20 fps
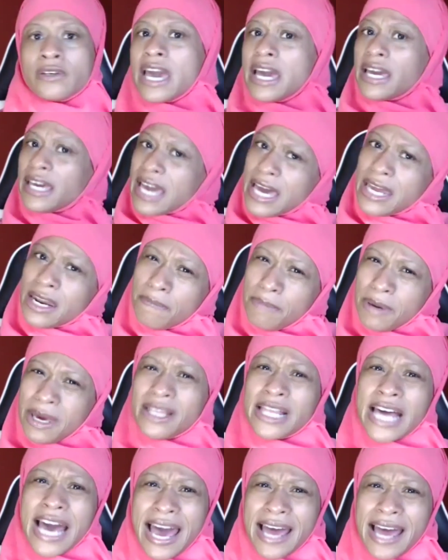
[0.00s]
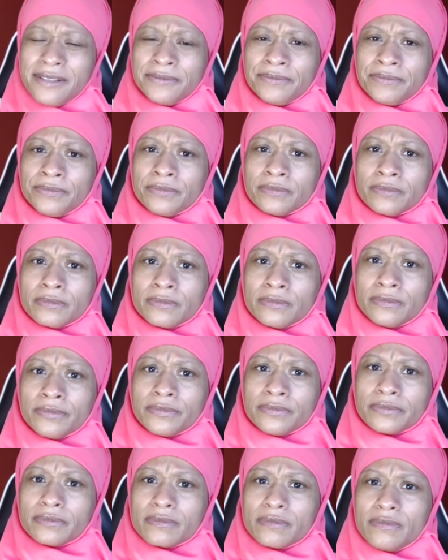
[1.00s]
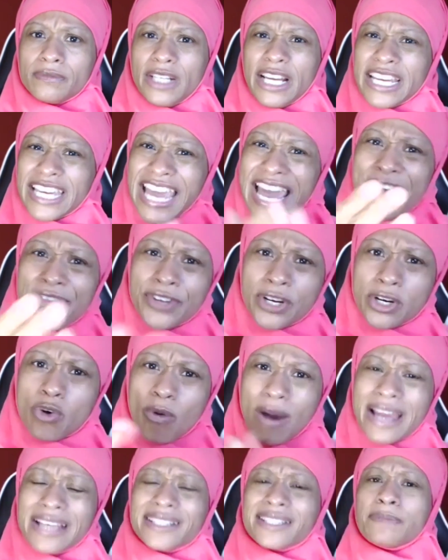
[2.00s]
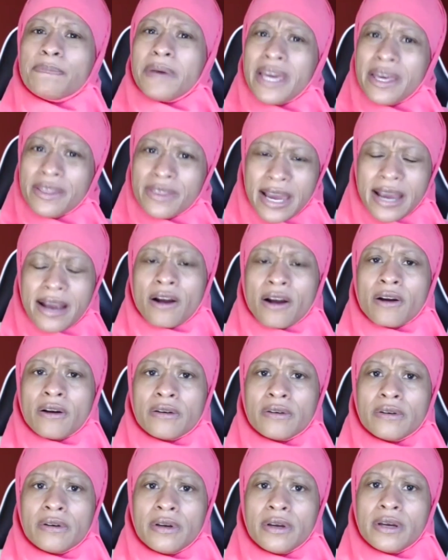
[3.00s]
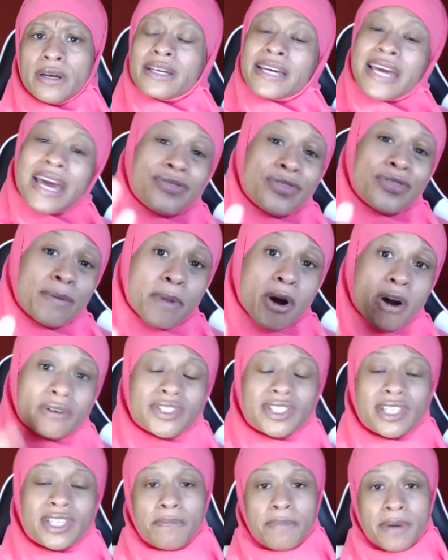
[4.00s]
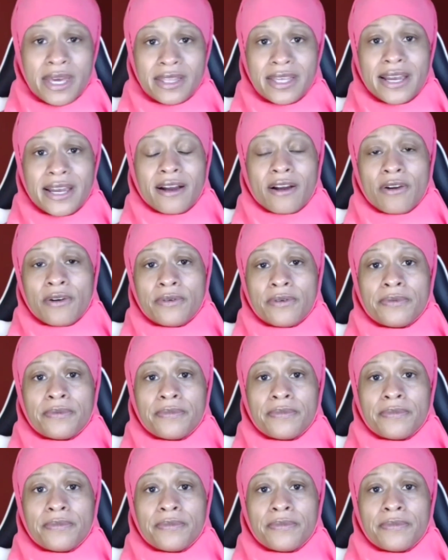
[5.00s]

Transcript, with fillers: Can can it be that? Can the grace be there? Can the mercy be there?